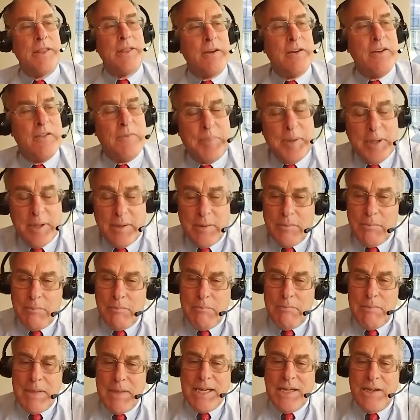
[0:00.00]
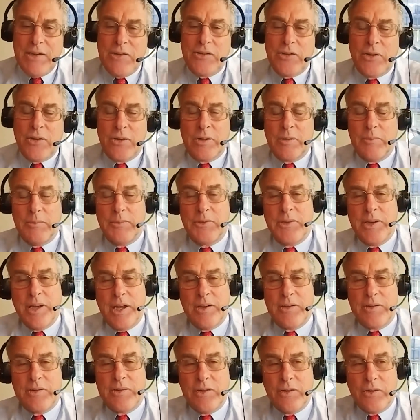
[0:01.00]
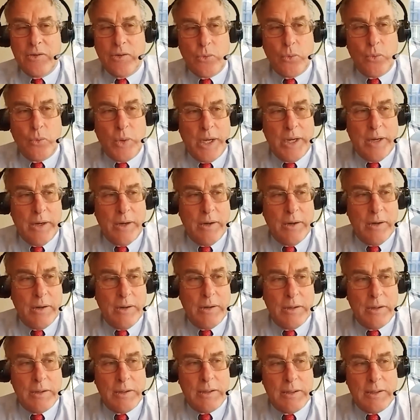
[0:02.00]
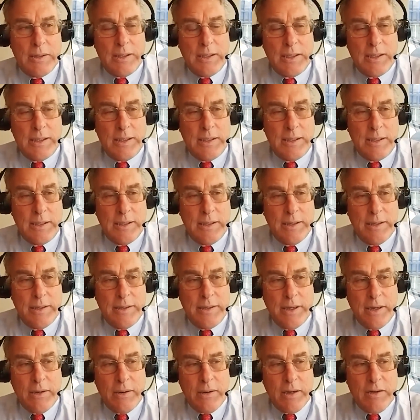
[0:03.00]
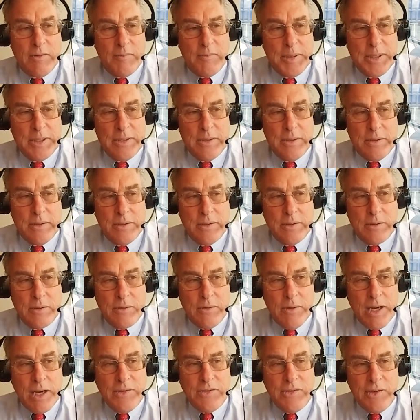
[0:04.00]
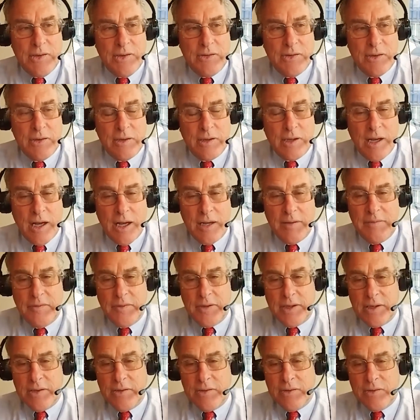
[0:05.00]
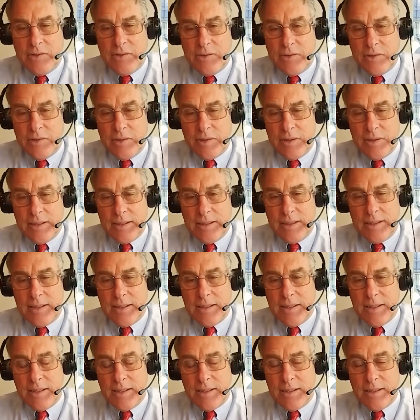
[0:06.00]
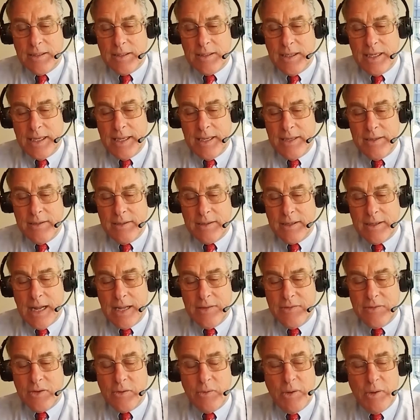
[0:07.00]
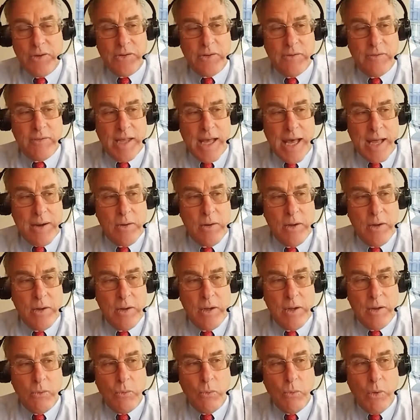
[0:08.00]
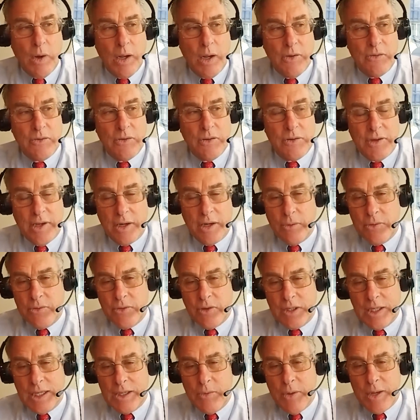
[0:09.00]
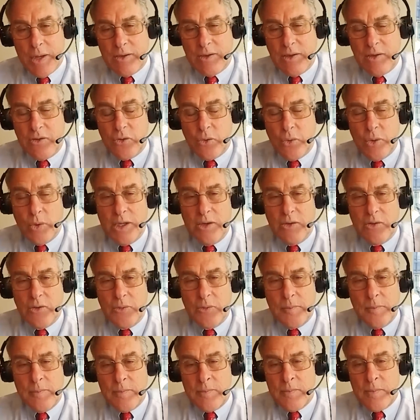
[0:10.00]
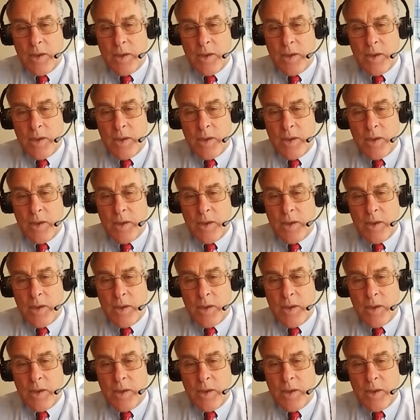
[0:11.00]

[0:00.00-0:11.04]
There have been many circumstances where there have been crises in confidence. And the consequence of that was that there was a liquidity squeeze.